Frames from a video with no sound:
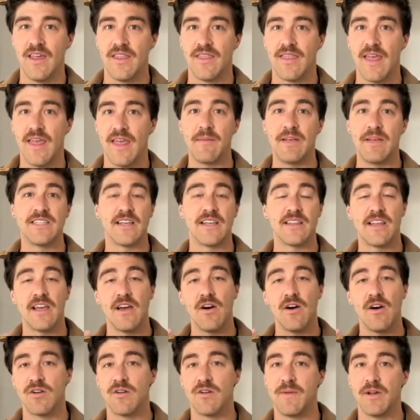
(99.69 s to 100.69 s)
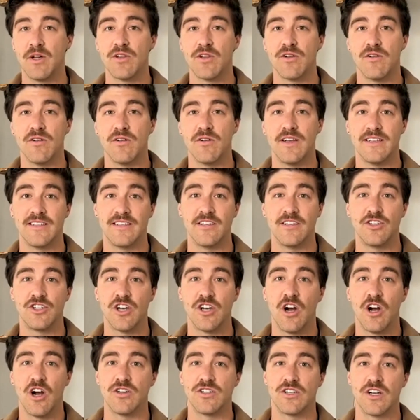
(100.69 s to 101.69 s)
That means that the owner builder is in
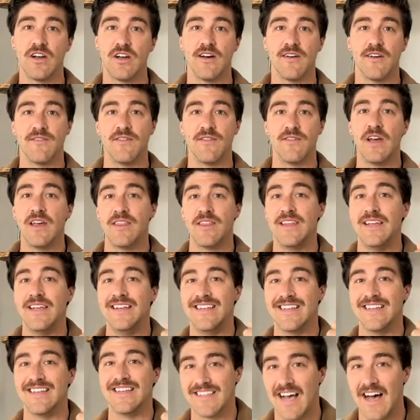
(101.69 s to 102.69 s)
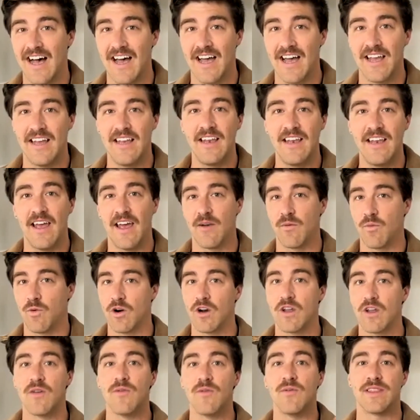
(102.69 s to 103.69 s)
charge of the design and
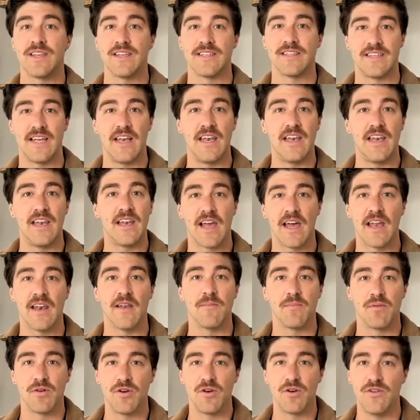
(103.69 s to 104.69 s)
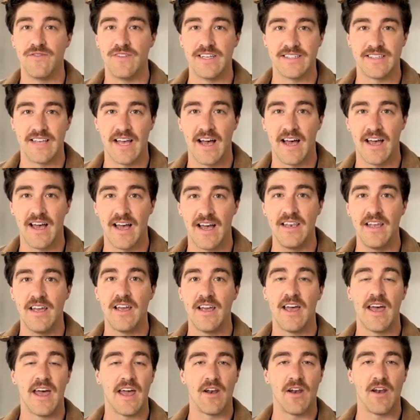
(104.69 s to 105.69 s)
working with the city to get an approved design
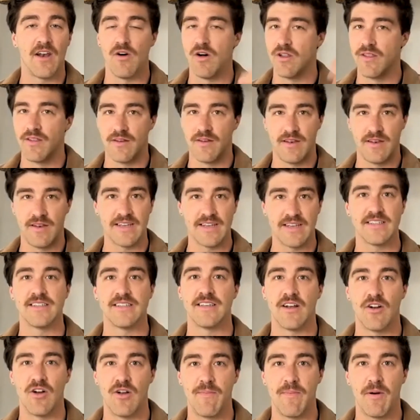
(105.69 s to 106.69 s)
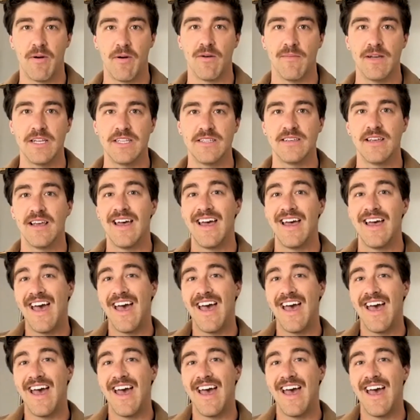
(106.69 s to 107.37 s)
and all the necessary permits.